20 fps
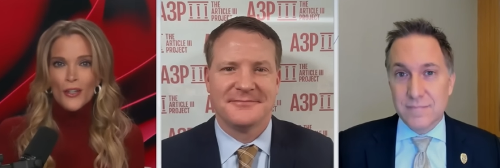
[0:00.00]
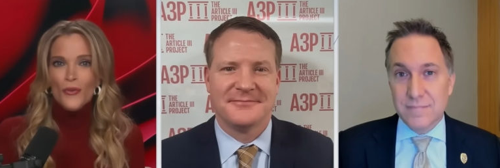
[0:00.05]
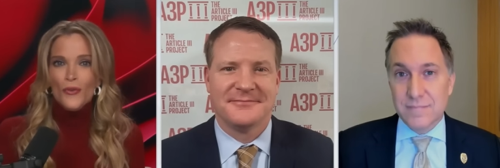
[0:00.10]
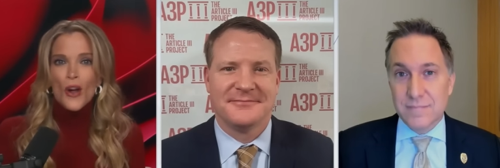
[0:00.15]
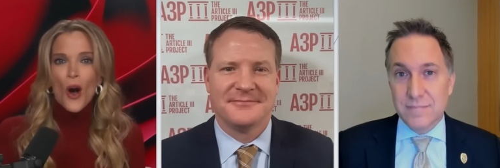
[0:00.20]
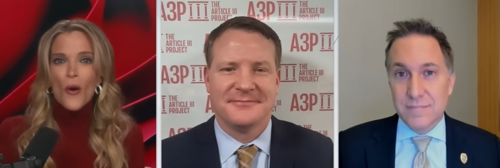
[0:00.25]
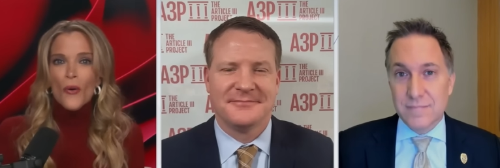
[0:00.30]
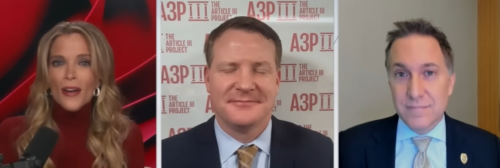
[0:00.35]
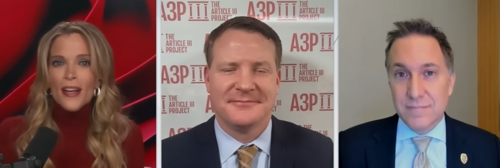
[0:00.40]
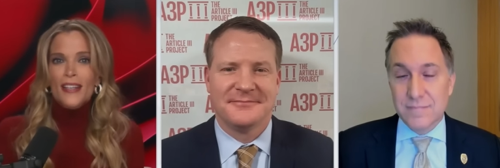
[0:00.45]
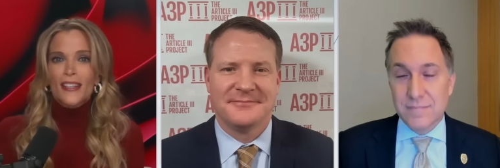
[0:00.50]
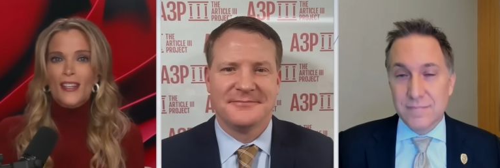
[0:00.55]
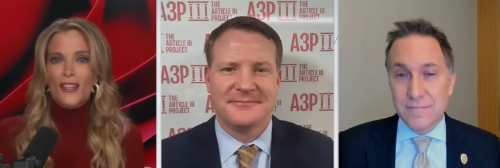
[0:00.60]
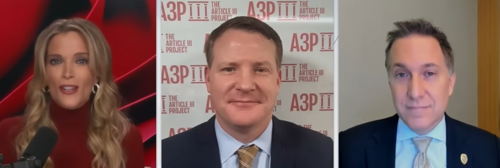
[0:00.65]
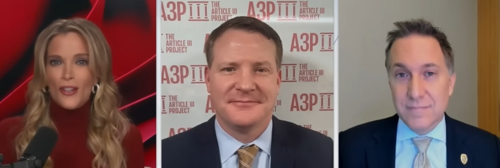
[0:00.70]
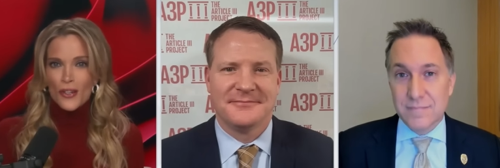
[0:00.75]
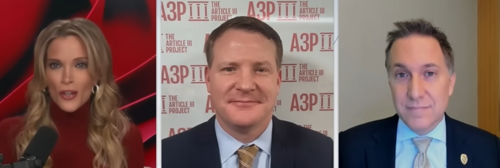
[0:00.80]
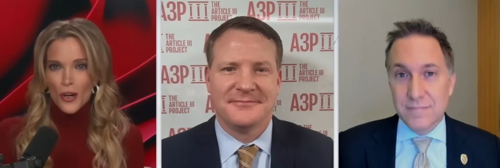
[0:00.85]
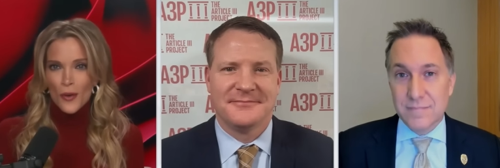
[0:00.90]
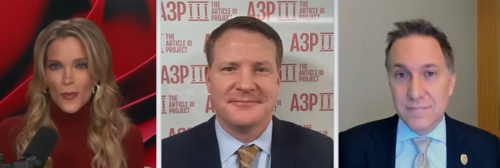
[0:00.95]
Speaker 1: You don't get
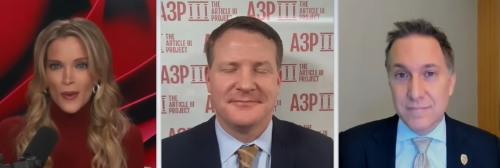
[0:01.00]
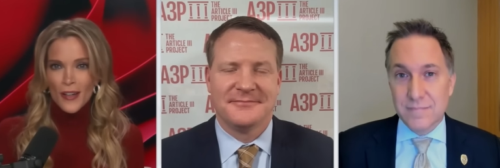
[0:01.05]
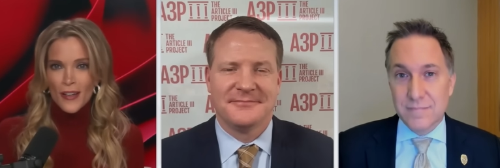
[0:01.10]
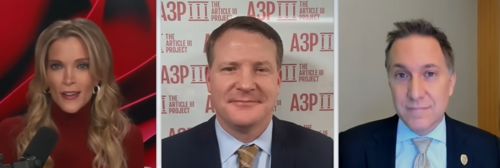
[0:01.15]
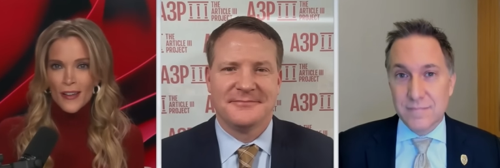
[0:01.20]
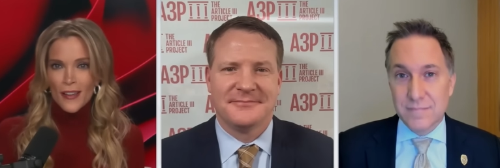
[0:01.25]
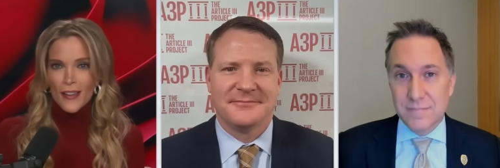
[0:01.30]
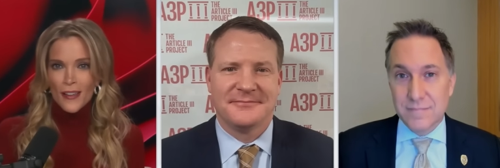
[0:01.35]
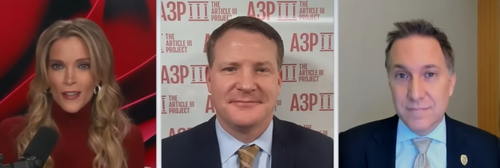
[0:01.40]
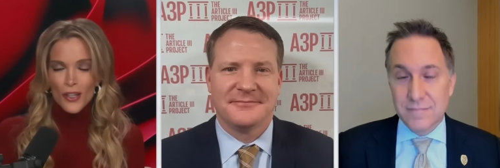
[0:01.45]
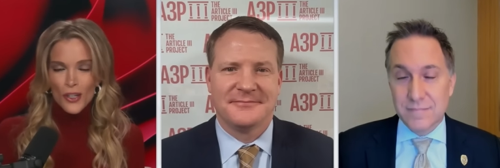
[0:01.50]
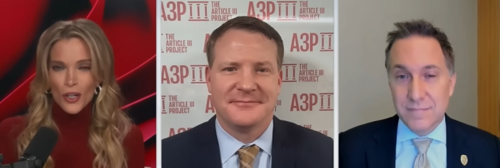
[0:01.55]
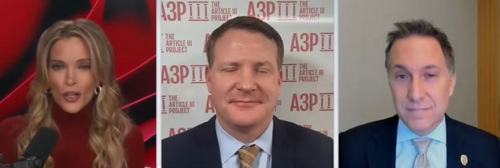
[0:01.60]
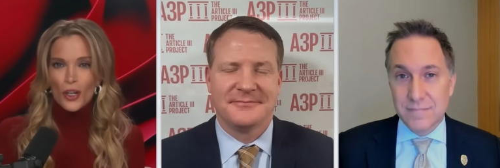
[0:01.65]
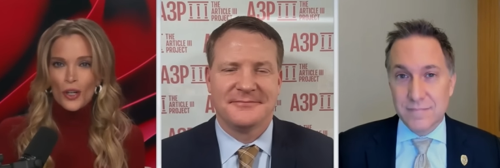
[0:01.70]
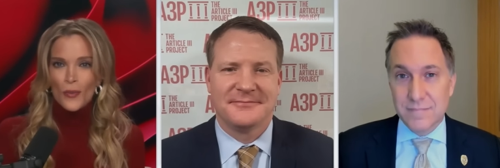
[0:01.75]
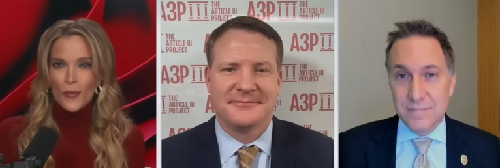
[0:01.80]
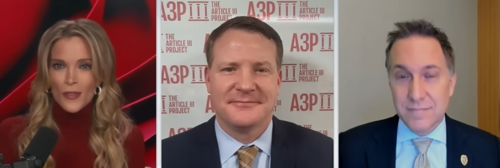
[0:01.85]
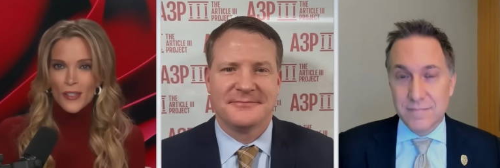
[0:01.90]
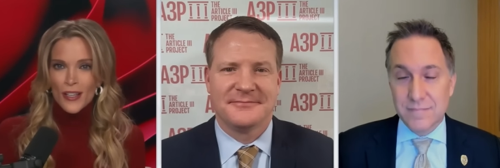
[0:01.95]
to determine the
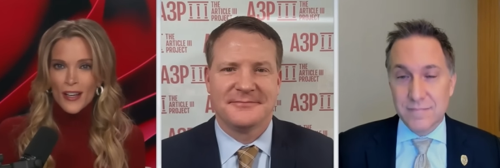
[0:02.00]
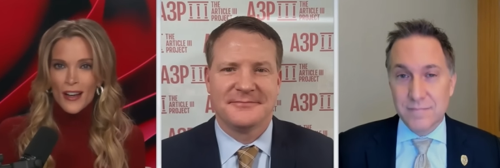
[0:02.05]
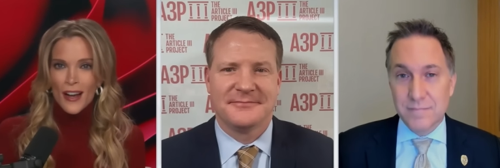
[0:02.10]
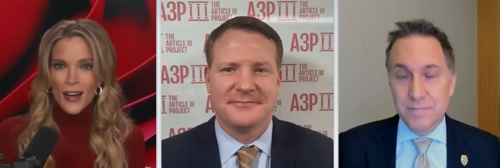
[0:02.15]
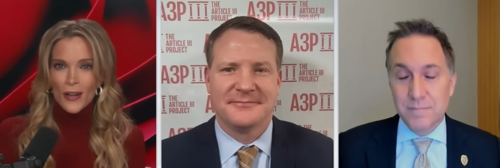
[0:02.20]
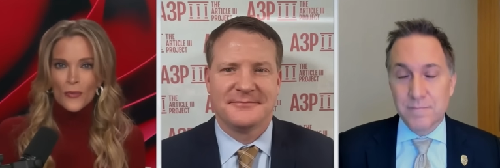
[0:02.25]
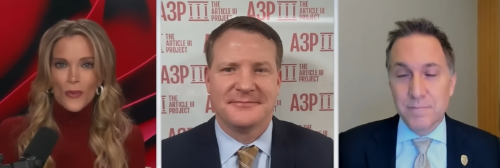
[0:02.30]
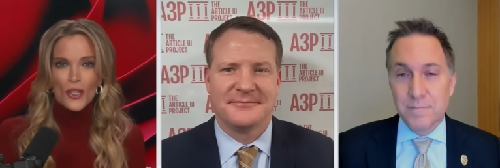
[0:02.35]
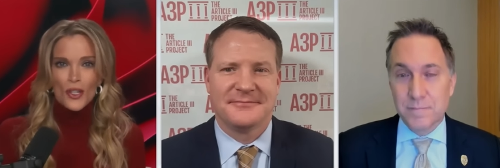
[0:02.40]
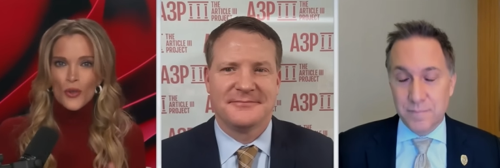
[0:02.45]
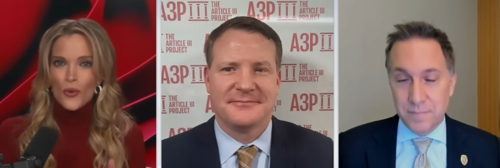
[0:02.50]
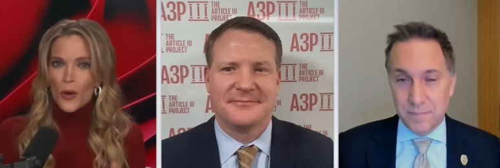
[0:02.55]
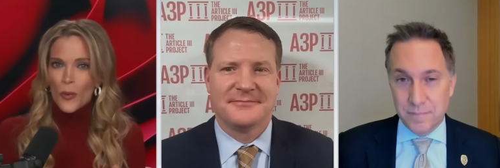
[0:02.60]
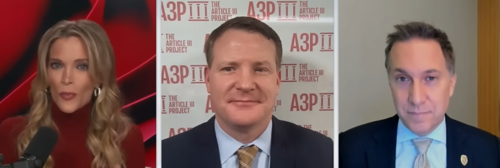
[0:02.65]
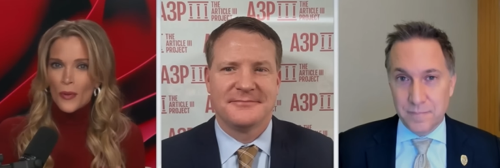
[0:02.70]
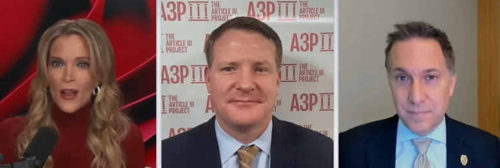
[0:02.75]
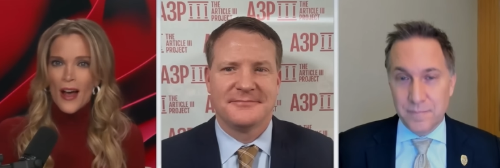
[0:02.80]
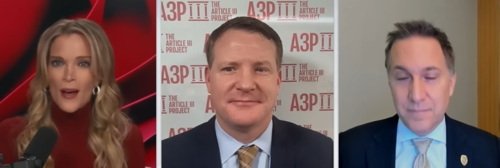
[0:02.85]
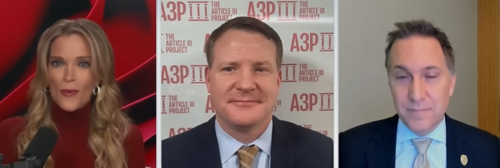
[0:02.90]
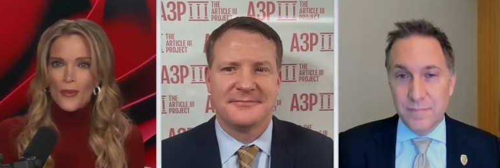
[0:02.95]
terms on which you
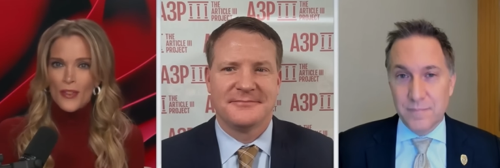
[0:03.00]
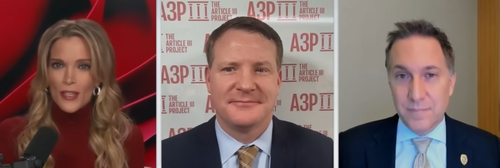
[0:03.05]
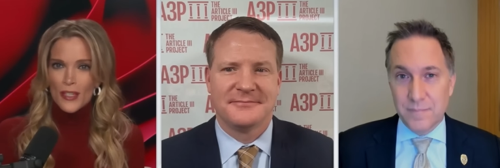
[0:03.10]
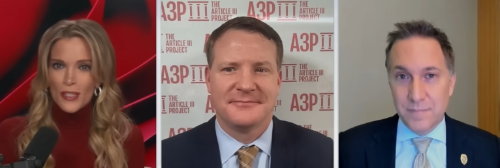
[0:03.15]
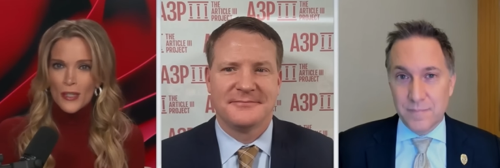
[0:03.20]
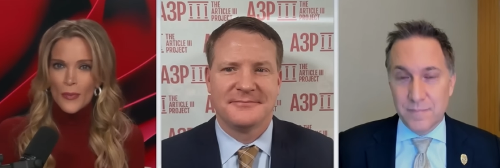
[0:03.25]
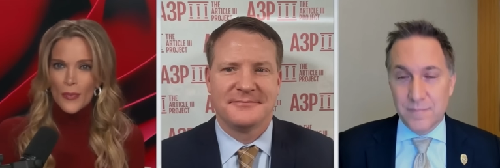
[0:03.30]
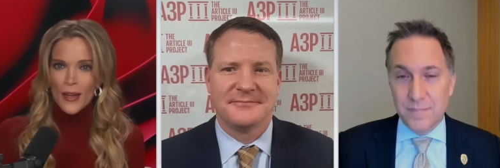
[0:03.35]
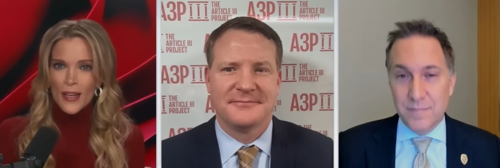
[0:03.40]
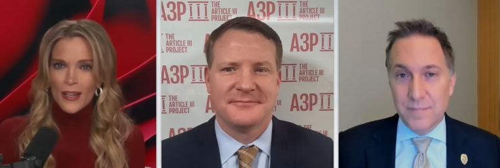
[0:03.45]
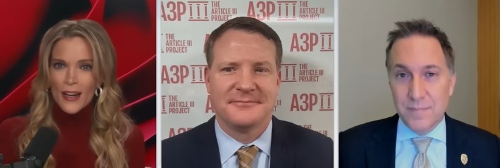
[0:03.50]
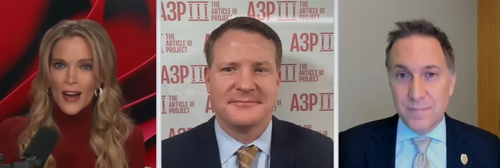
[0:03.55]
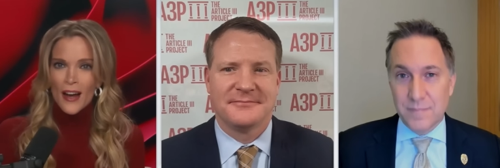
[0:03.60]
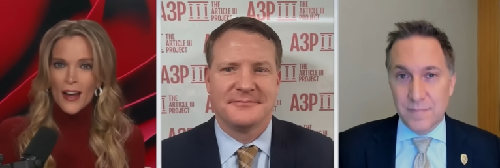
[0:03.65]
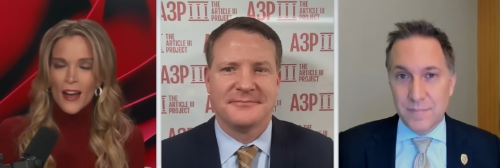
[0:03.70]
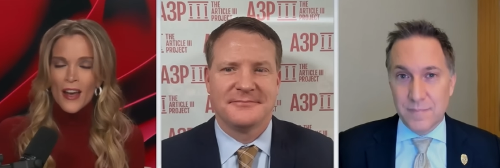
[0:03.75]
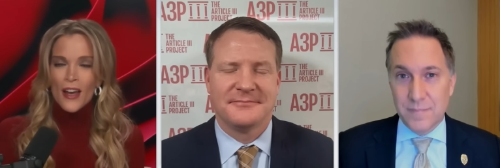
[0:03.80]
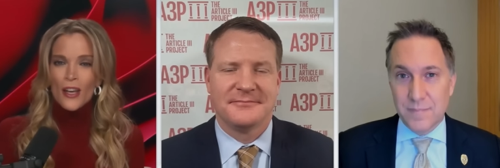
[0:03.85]
comply with the subpoena.